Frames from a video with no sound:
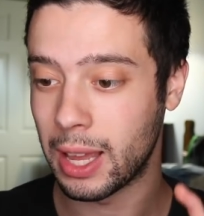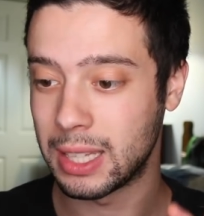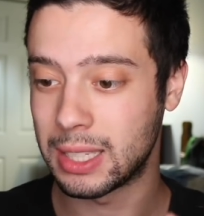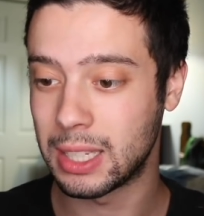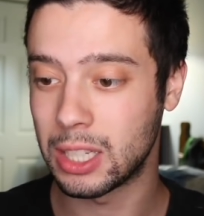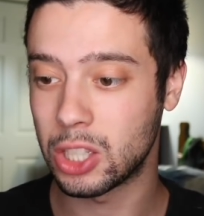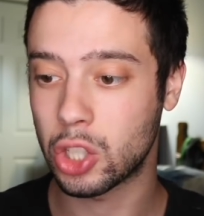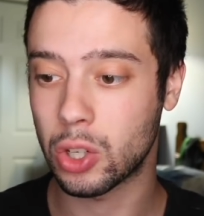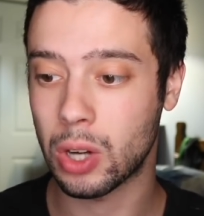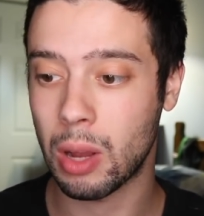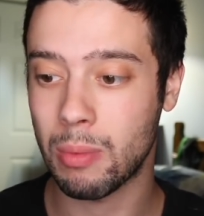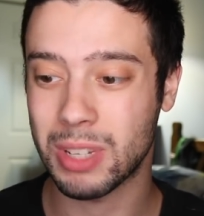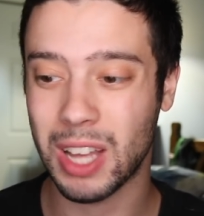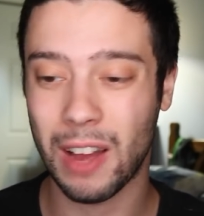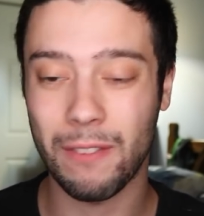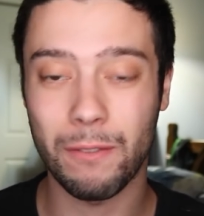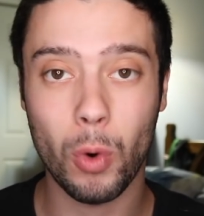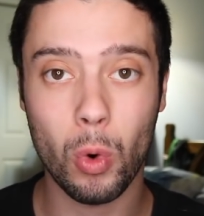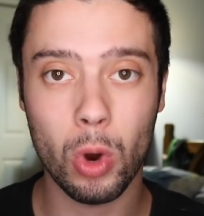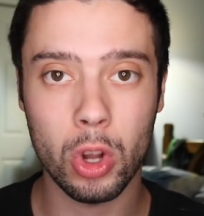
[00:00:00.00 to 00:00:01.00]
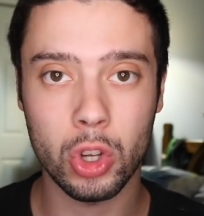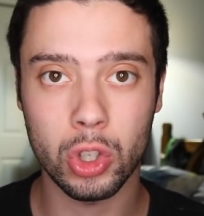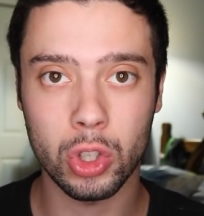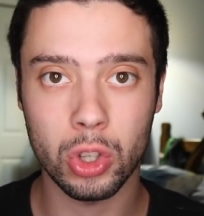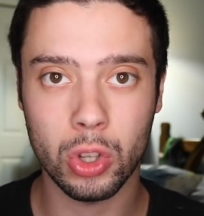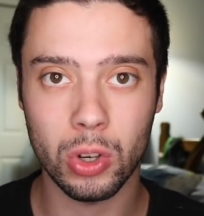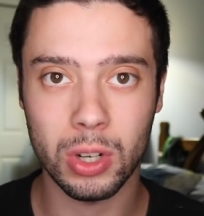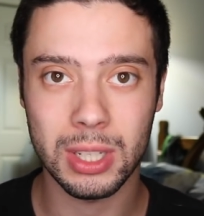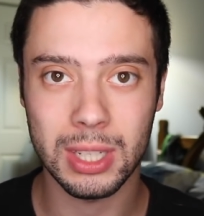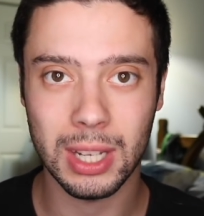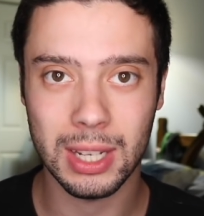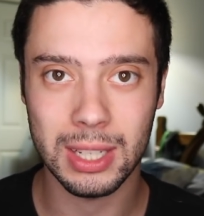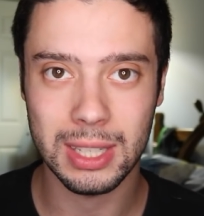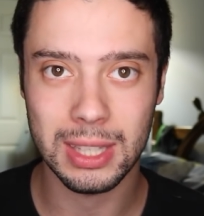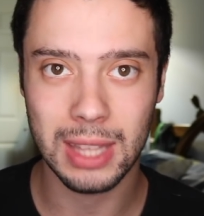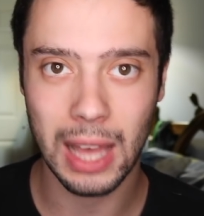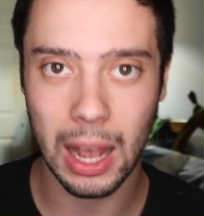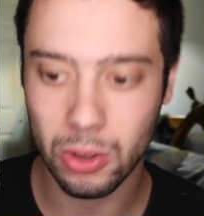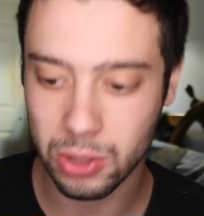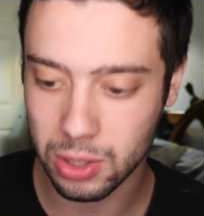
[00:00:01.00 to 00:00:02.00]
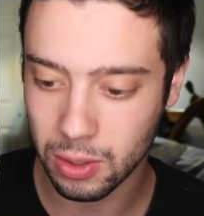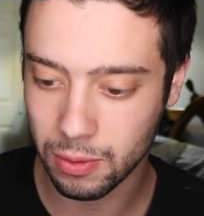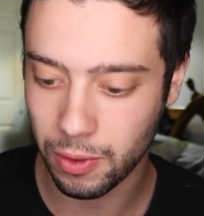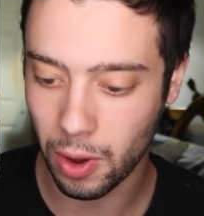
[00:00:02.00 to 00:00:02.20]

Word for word: His Instagram's got 436,000